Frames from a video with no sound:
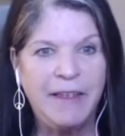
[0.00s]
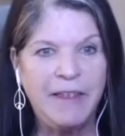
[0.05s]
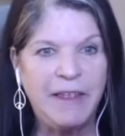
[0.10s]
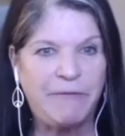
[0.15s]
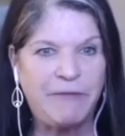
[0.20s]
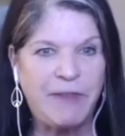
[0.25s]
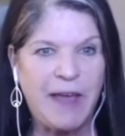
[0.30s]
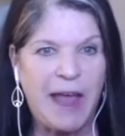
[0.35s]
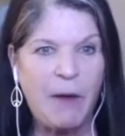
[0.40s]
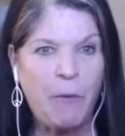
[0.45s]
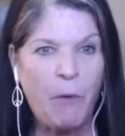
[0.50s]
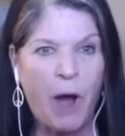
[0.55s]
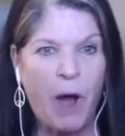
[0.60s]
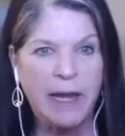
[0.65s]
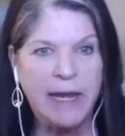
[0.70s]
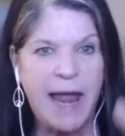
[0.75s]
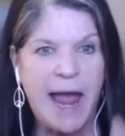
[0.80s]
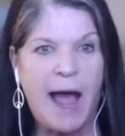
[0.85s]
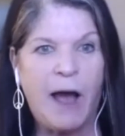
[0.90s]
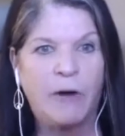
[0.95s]
If they want
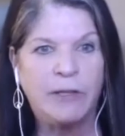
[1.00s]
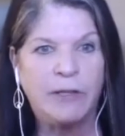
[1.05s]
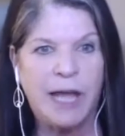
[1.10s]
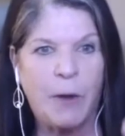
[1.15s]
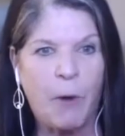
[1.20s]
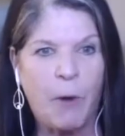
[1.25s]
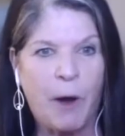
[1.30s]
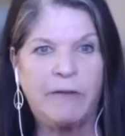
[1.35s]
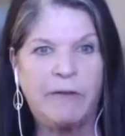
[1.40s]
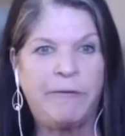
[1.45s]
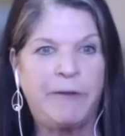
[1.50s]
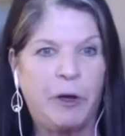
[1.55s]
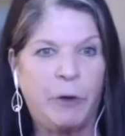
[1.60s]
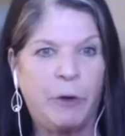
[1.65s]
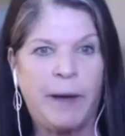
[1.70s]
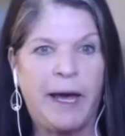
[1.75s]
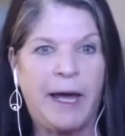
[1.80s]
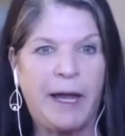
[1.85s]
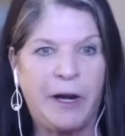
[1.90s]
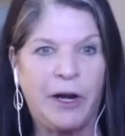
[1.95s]
now and they want to feel
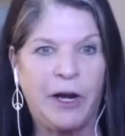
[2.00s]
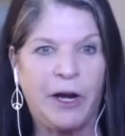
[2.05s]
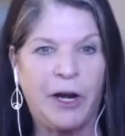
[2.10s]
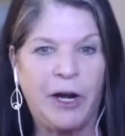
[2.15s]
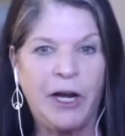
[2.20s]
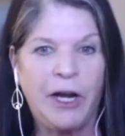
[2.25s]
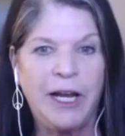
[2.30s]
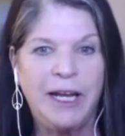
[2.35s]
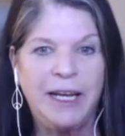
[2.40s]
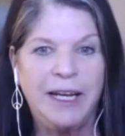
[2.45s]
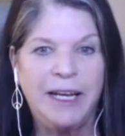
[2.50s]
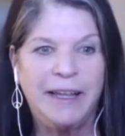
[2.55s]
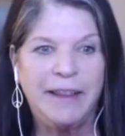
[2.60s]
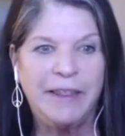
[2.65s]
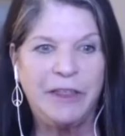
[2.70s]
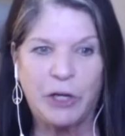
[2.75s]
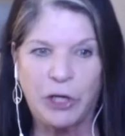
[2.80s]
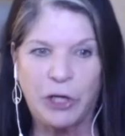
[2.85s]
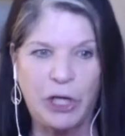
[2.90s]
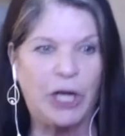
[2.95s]
better,
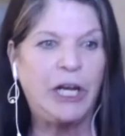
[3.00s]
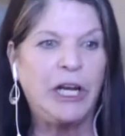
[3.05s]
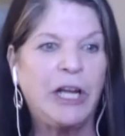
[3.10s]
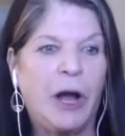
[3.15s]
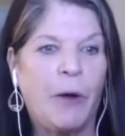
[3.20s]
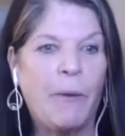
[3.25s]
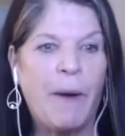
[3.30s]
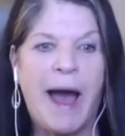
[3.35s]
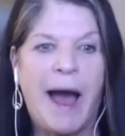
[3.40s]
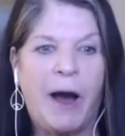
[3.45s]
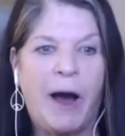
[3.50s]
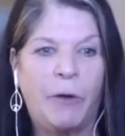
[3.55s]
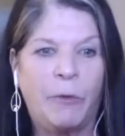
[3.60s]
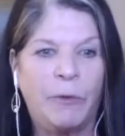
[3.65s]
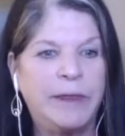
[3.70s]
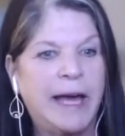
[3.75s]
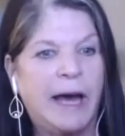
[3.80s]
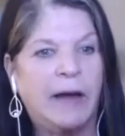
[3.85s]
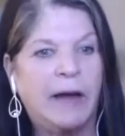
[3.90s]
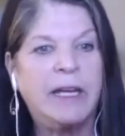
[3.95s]
they're going to go out
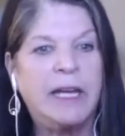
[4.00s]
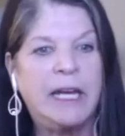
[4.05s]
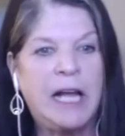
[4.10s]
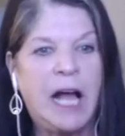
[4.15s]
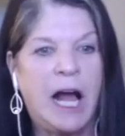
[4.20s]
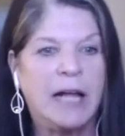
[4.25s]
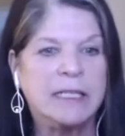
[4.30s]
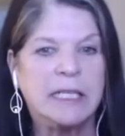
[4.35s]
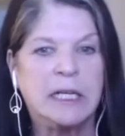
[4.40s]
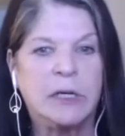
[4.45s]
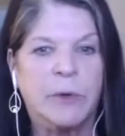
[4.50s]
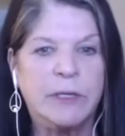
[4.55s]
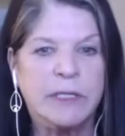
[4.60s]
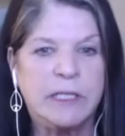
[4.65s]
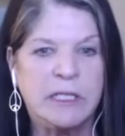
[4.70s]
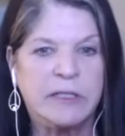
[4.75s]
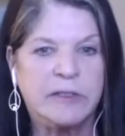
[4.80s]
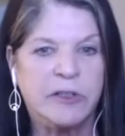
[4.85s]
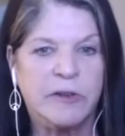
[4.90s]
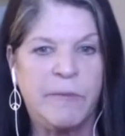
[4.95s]
without any
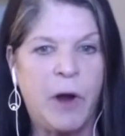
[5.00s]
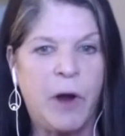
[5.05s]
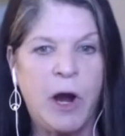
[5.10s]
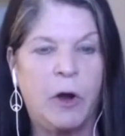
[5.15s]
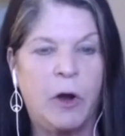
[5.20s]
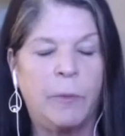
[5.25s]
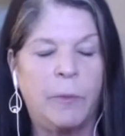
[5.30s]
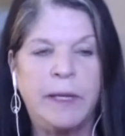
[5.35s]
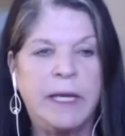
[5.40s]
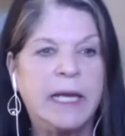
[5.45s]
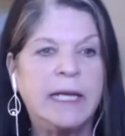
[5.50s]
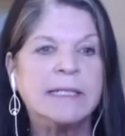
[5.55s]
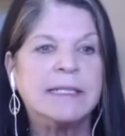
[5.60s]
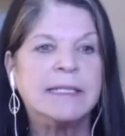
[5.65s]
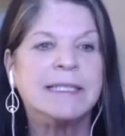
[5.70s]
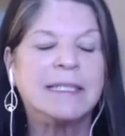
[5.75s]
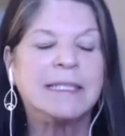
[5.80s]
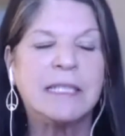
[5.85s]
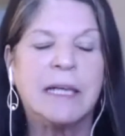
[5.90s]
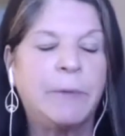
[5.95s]
consequences tomorrow, because
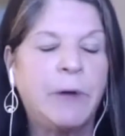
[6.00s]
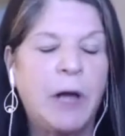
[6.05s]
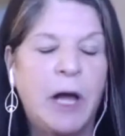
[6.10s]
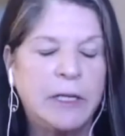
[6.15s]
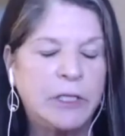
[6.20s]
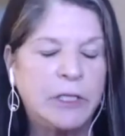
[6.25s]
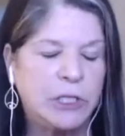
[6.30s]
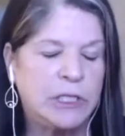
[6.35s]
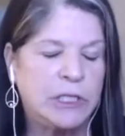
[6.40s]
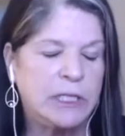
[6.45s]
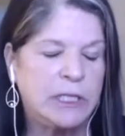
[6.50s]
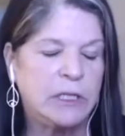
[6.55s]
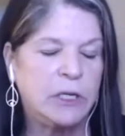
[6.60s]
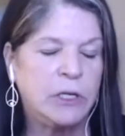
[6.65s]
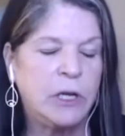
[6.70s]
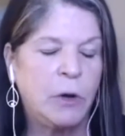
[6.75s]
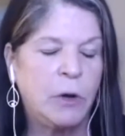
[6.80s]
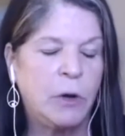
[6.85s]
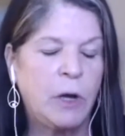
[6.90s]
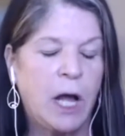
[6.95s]
the subconscious
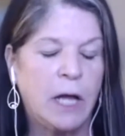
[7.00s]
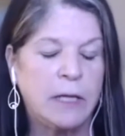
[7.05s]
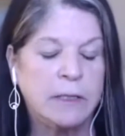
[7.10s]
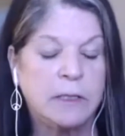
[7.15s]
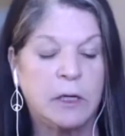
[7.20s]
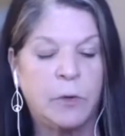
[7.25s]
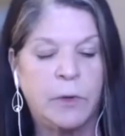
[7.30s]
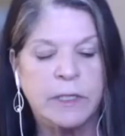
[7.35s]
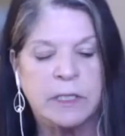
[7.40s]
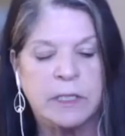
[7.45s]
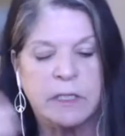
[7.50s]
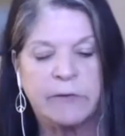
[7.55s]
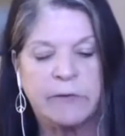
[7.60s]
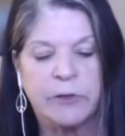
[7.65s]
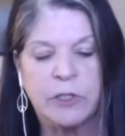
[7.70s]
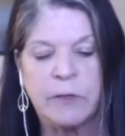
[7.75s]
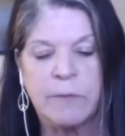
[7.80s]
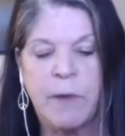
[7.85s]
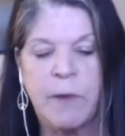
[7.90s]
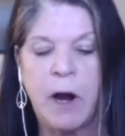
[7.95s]
doesn't know consequences for
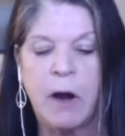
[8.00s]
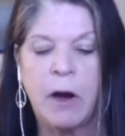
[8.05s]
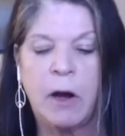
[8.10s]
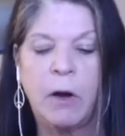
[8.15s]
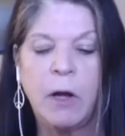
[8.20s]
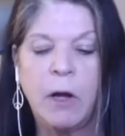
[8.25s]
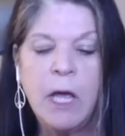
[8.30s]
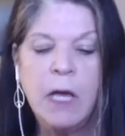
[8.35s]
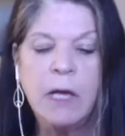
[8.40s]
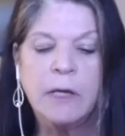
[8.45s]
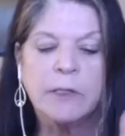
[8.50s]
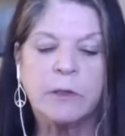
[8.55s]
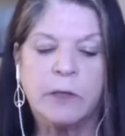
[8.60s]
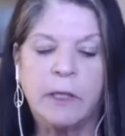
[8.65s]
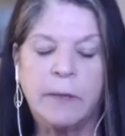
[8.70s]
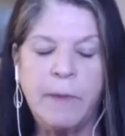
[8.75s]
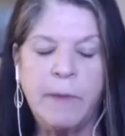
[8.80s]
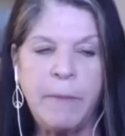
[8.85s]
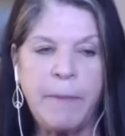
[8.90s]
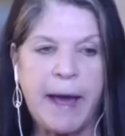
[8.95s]
tomorrow. So
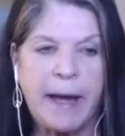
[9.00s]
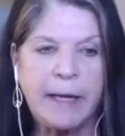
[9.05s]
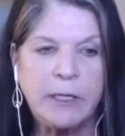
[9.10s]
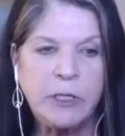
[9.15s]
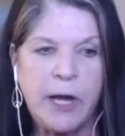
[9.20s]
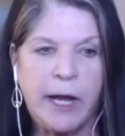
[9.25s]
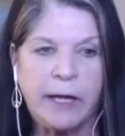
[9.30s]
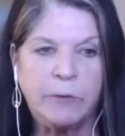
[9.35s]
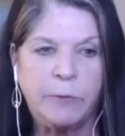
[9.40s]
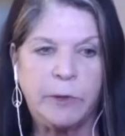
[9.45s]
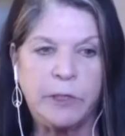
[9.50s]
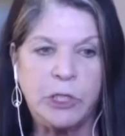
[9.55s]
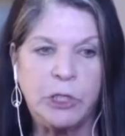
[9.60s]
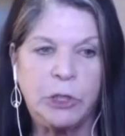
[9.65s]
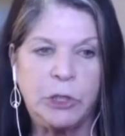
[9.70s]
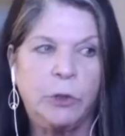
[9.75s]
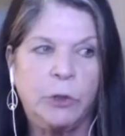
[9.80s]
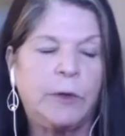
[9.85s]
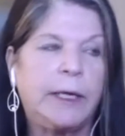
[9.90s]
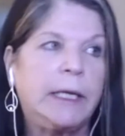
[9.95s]
let me backtrack with
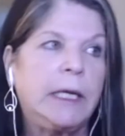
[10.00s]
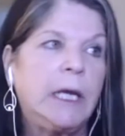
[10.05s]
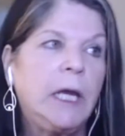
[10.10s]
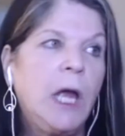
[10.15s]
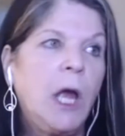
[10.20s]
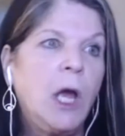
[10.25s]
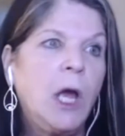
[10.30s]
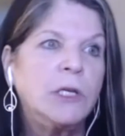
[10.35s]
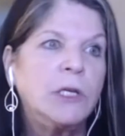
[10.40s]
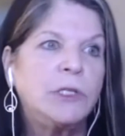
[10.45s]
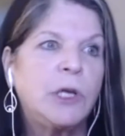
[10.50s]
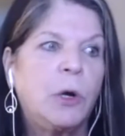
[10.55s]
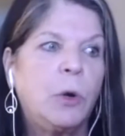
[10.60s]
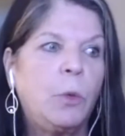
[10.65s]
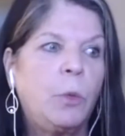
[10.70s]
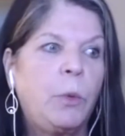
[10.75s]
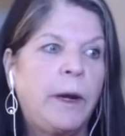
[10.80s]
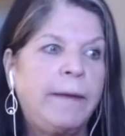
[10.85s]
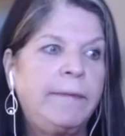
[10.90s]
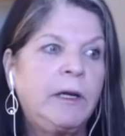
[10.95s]
children. So
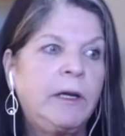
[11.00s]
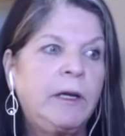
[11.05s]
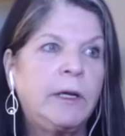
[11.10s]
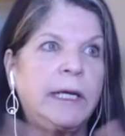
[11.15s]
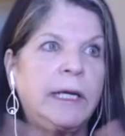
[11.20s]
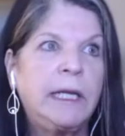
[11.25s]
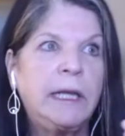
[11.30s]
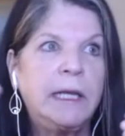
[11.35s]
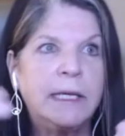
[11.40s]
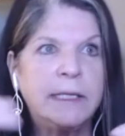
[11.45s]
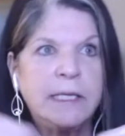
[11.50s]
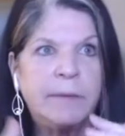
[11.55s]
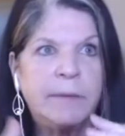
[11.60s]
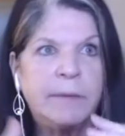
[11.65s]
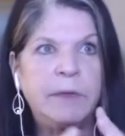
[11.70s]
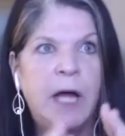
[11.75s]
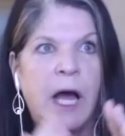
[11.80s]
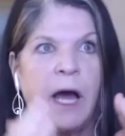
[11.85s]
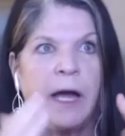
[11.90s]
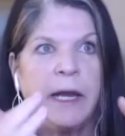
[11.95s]
when they're in this
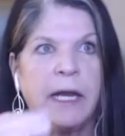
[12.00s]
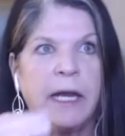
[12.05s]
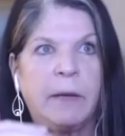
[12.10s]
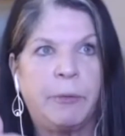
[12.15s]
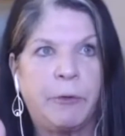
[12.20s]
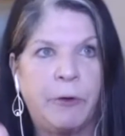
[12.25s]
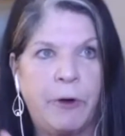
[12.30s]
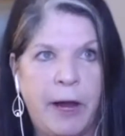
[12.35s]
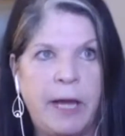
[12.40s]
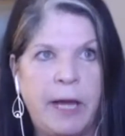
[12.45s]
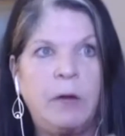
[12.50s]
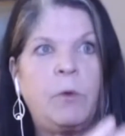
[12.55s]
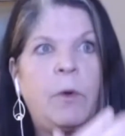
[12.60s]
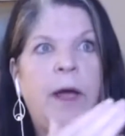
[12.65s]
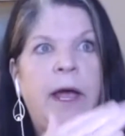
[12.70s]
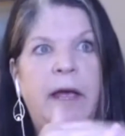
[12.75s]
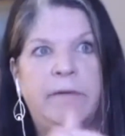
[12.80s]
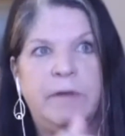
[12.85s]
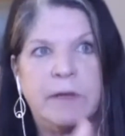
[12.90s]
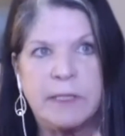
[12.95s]
hypnotic
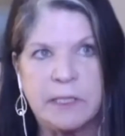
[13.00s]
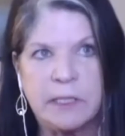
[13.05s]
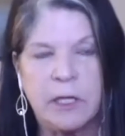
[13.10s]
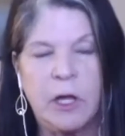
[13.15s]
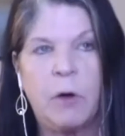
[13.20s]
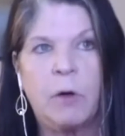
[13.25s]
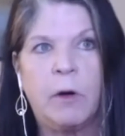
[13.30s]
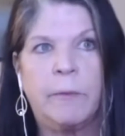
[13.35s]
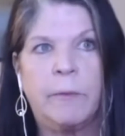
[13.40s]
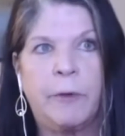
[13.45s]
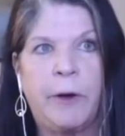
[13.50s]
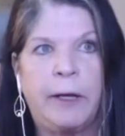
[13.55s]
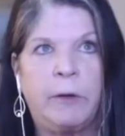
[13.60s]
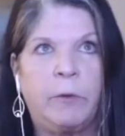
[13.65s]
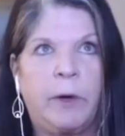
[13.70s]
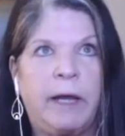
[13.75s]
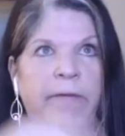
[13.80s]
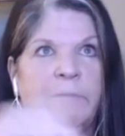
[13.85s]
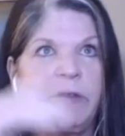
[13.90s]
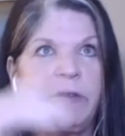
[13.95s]
brainwave, this slower
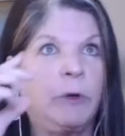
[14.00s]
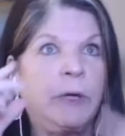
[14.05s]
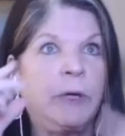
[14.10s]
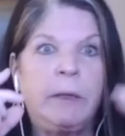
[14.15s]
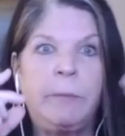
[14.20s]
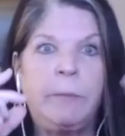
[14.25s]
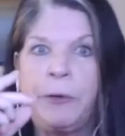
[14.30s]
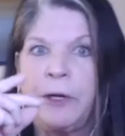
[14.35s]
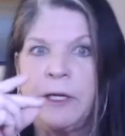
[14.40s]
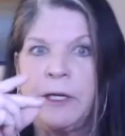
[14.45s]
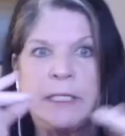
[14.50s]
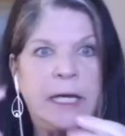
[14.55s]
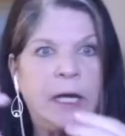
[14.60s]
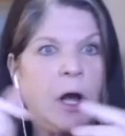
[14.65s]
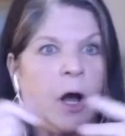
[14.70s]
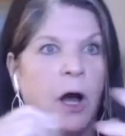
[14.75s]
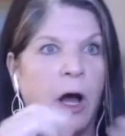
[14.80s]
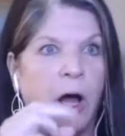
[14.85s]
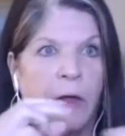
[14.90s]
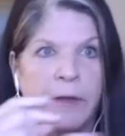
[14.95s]
brainwave, they're imprinting
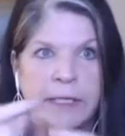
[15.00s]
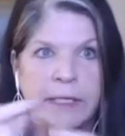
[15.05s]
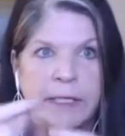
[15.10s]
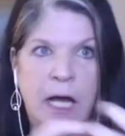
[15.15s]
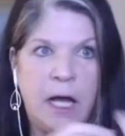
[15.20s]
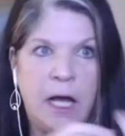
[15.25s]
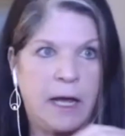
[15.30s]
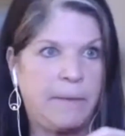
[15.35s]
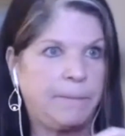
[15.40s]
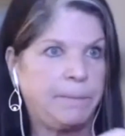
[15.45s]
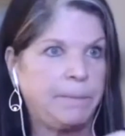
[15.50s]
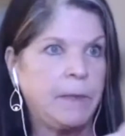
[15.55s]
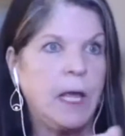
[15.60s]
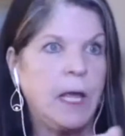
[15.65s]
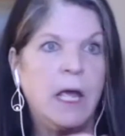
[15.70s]
all the time.